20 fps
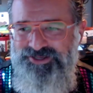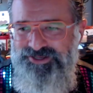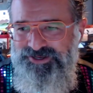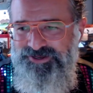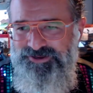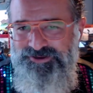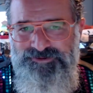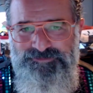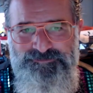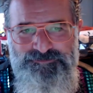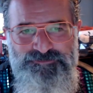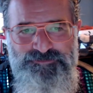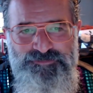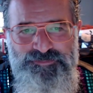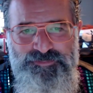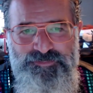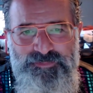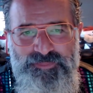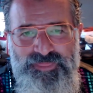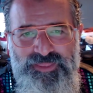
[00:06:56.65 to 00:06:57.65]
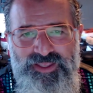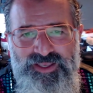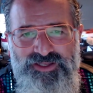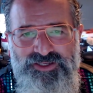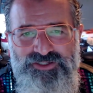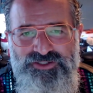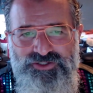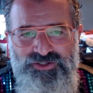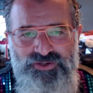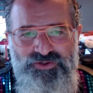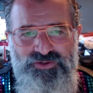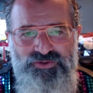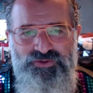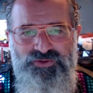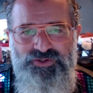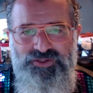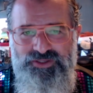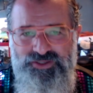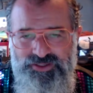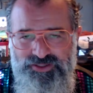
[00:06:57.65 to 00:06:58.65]
Um,
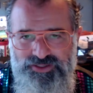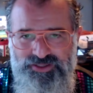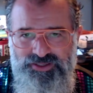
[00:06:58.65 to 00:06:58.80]
so